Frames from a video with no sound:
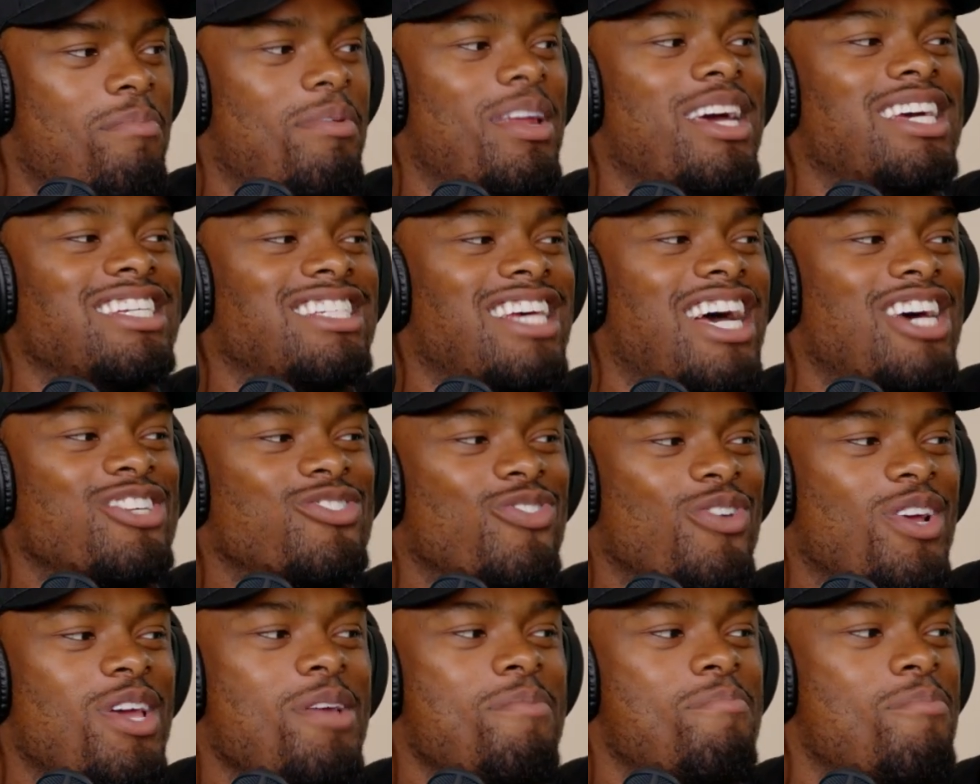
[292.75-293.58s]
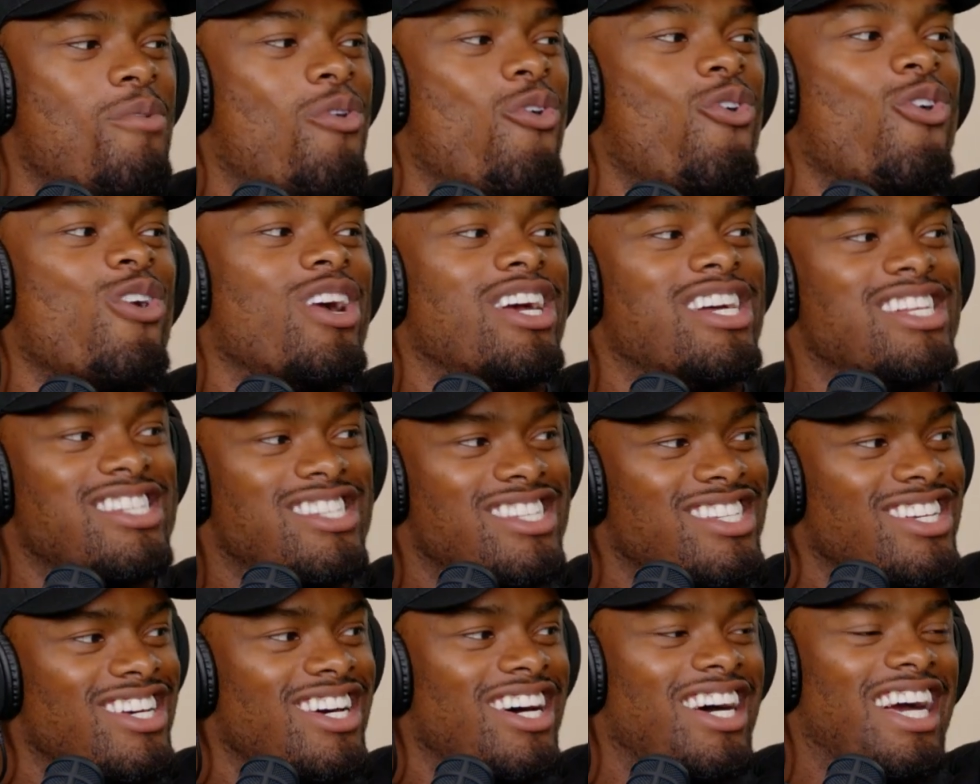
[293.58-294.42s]
play Joshua He more
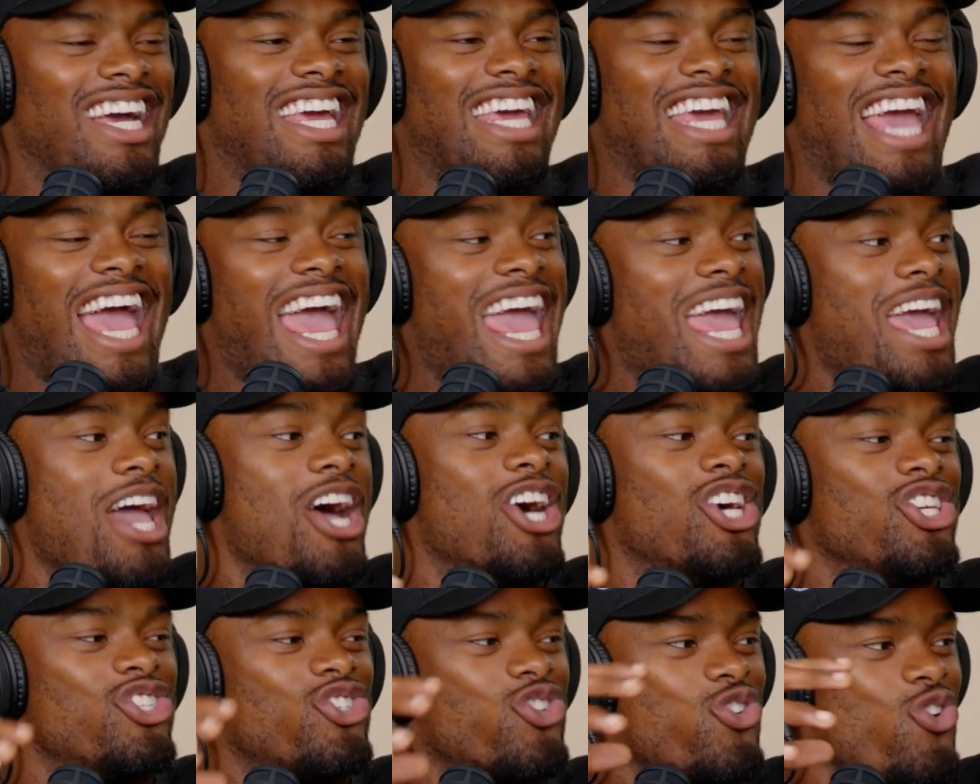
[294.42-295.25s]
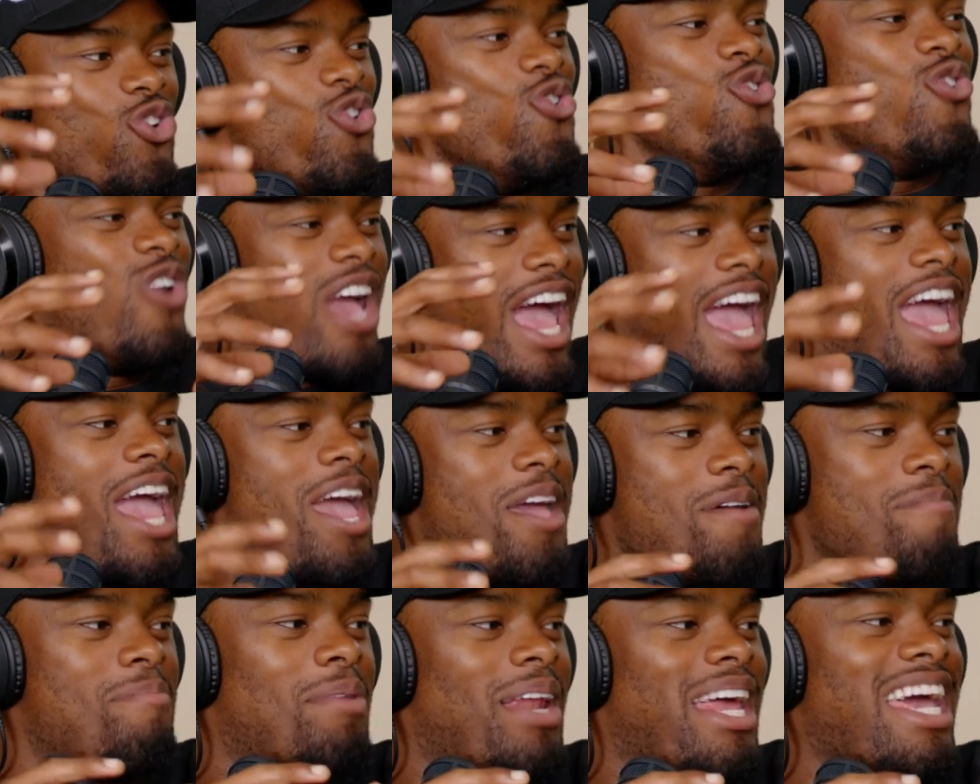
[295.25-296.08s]
into a, like game, a true yeah,
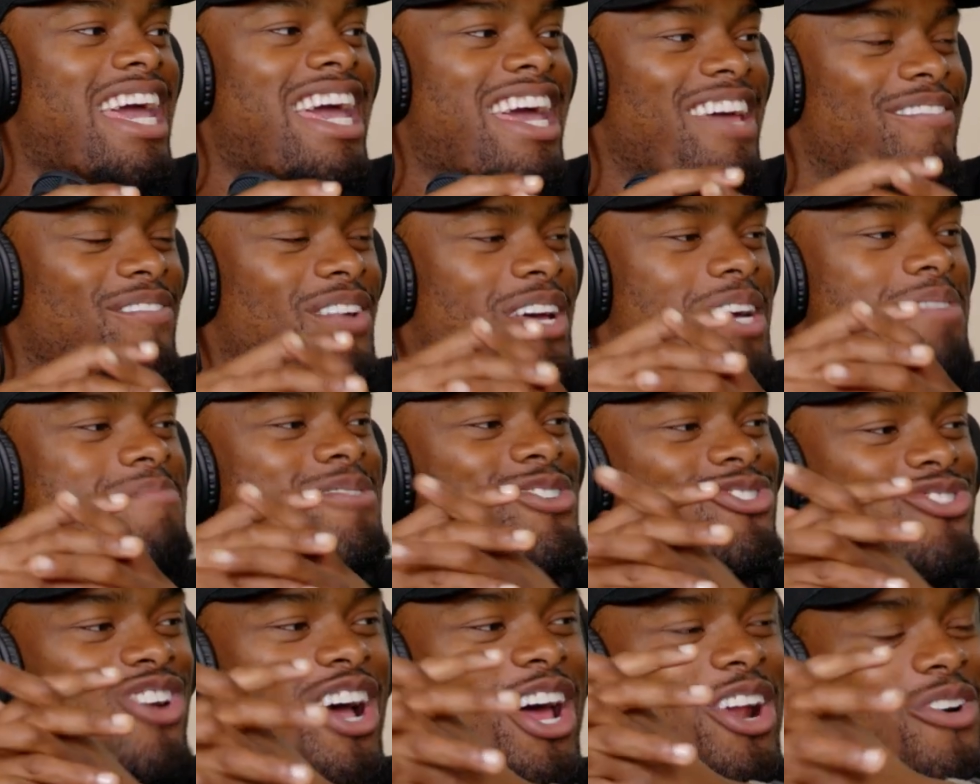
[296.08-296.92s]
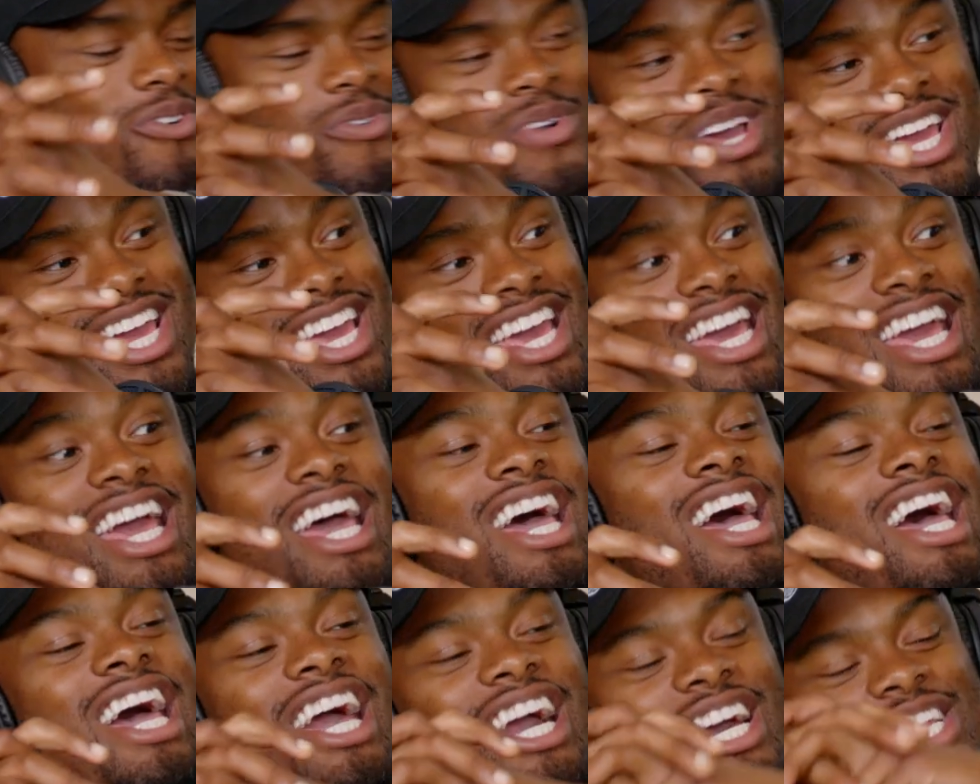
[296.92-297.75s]
game yeah, plan yeah, for him to try to win.
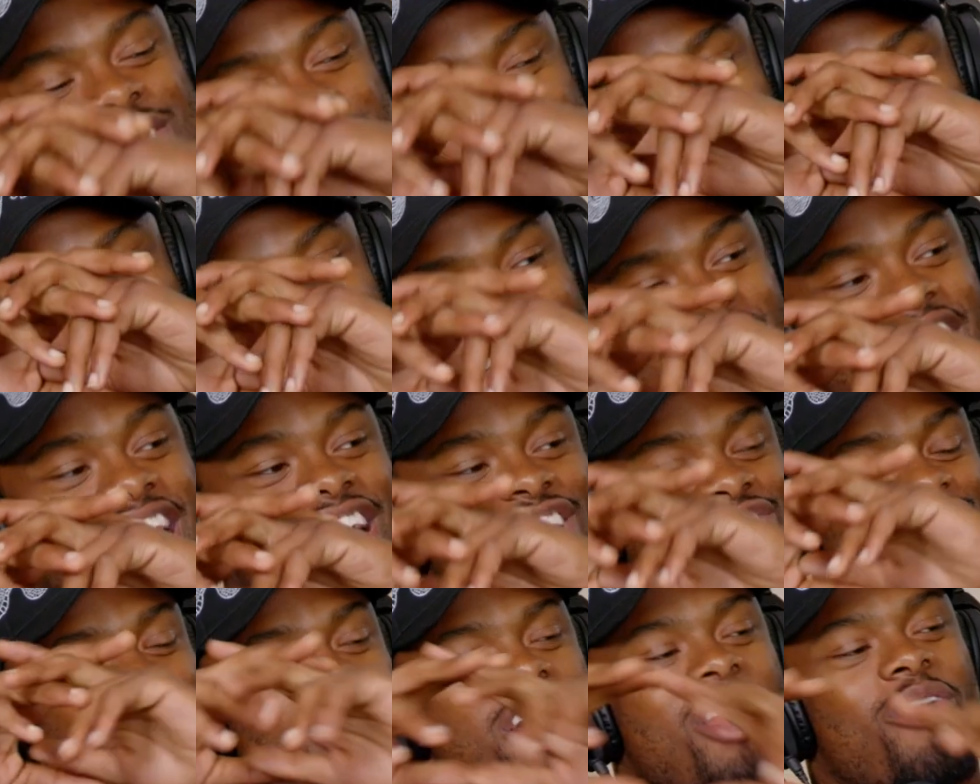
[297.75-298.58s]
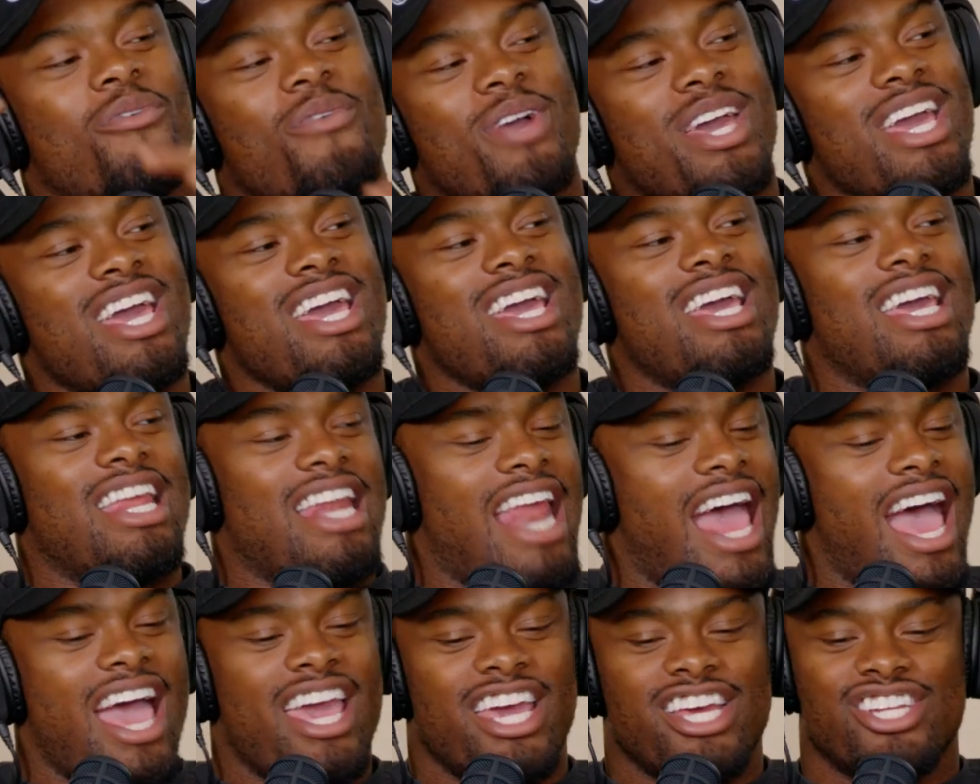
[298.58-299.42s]
Because when he ain't trying to win,
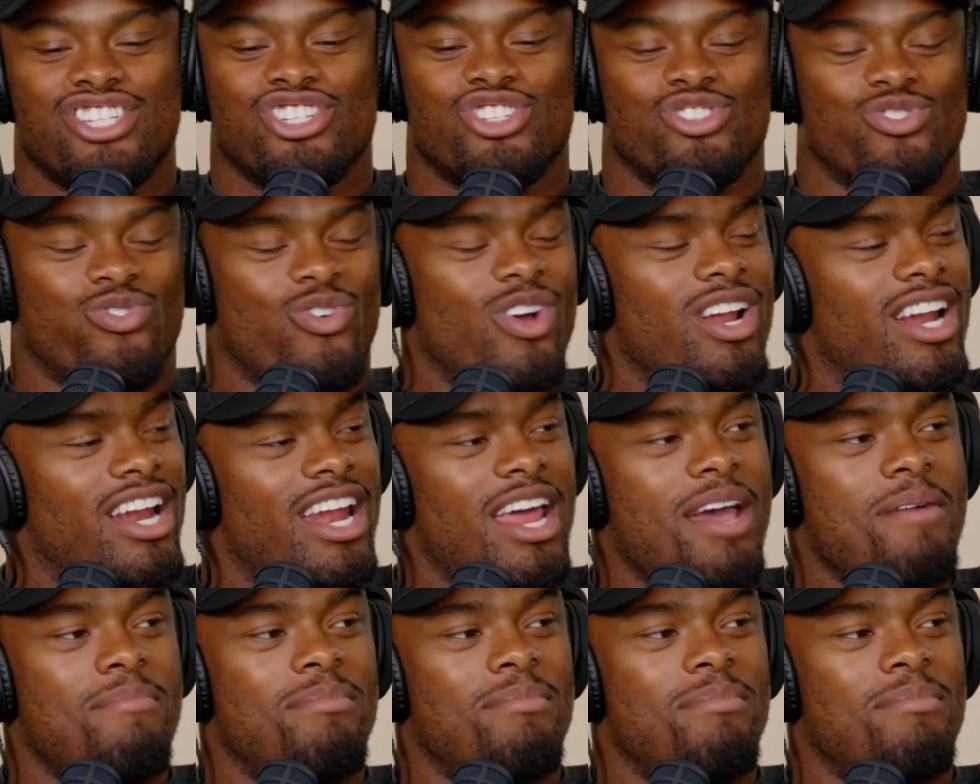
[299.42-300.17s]
now he just running that